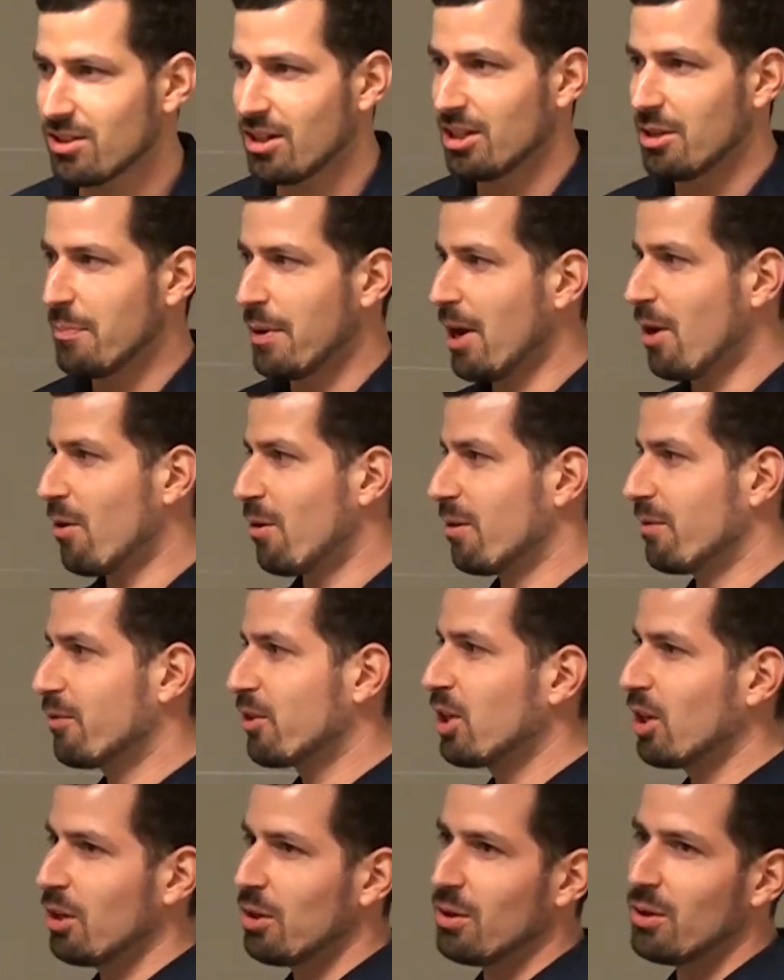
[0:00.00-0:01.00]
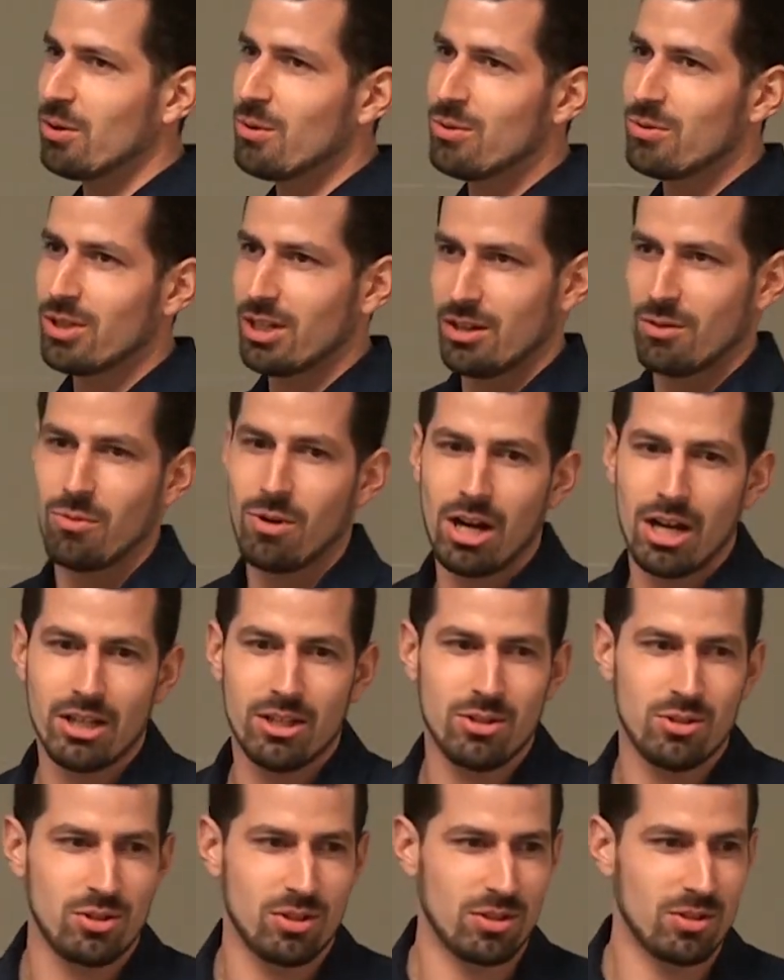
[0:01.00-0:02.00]
on the power of code and why
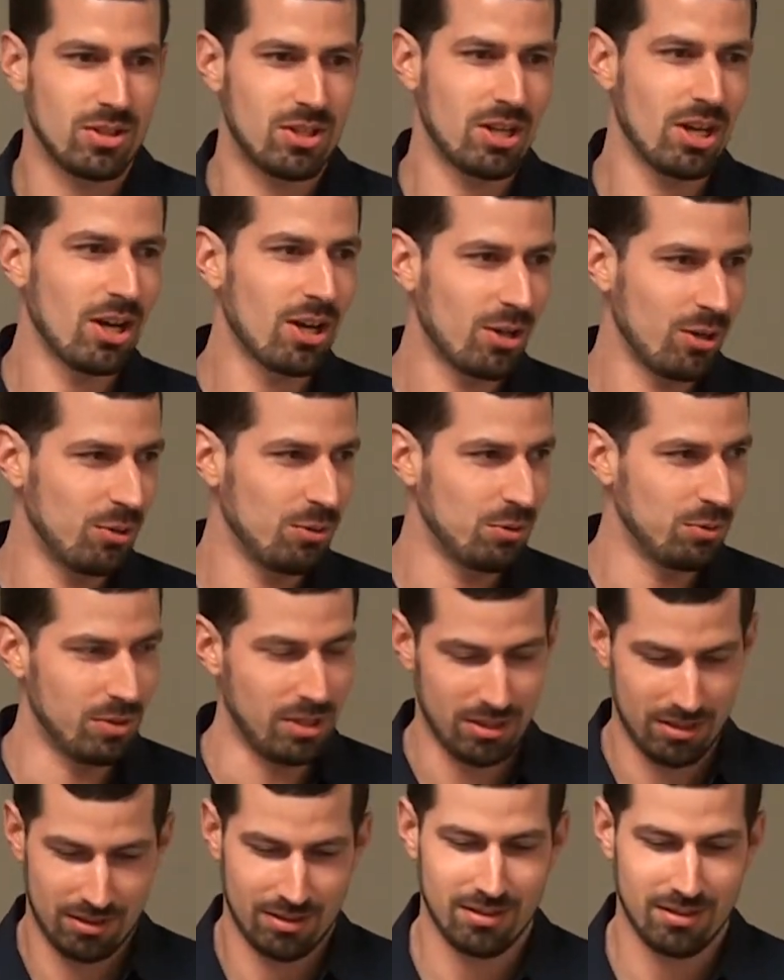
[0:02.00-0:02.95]
you should code.